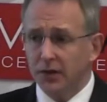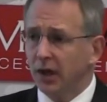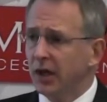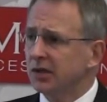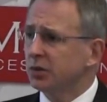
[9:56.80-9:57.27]
In
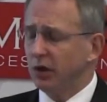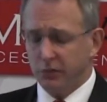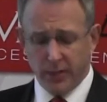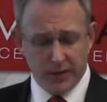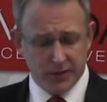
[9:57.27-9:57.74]
the last
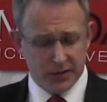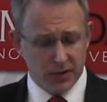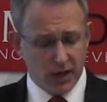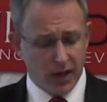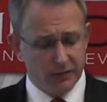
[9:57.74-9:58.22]
12
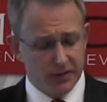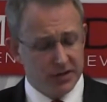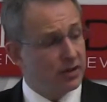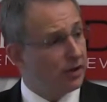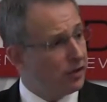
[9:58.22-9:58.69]
months, I've
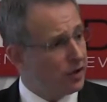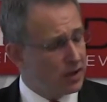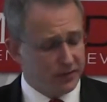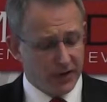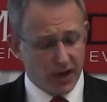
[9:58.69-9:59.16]
visited
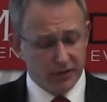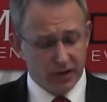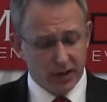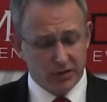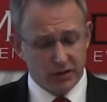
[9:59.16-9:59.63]
35
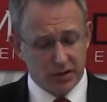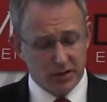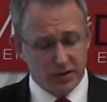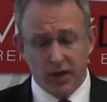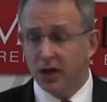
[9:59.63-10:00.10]

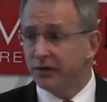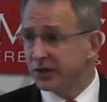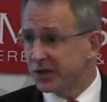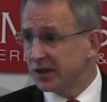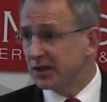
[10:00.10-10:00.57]
electorates and
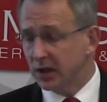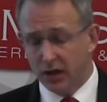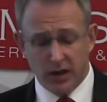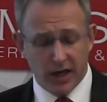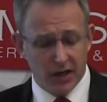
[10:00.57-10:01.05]
over 60
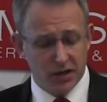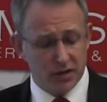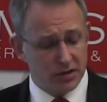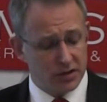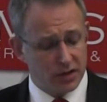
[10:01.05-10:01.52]

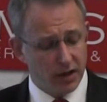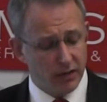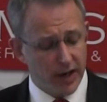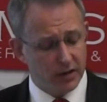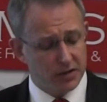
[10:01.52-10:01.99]
locations
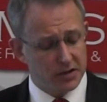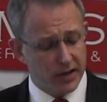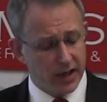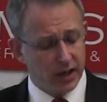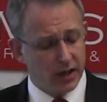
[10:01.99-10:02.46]
around
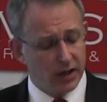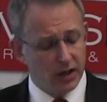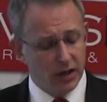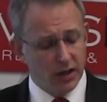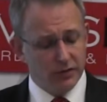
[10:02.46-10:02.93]
Australia
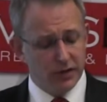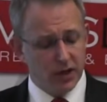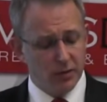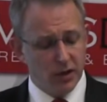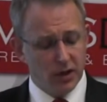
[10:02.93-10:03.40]
for
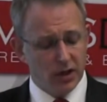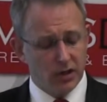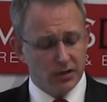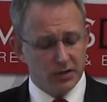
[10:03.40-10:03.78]
community